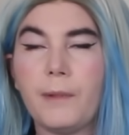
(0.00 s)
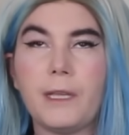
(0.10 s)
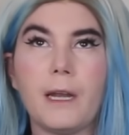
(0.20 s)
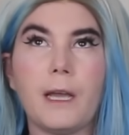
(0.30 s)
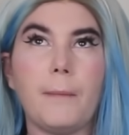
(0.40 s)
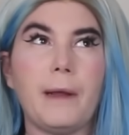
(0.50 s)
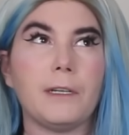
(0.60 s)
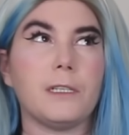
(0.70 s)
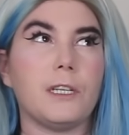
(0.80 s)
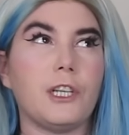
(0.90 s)
But then in
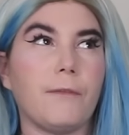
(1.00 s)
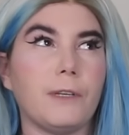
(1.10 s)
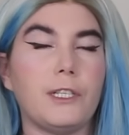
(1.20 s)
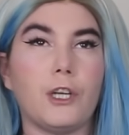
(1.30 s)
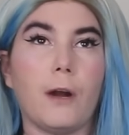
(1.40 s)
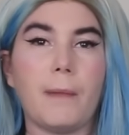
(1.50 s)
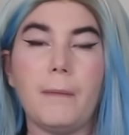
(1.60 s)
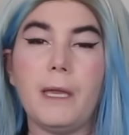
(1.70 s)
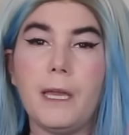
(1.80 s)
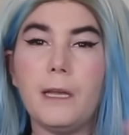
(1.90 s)
comparison to Jeffree Star,
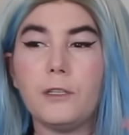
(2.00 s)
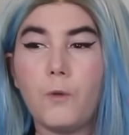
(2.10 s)
maybe he is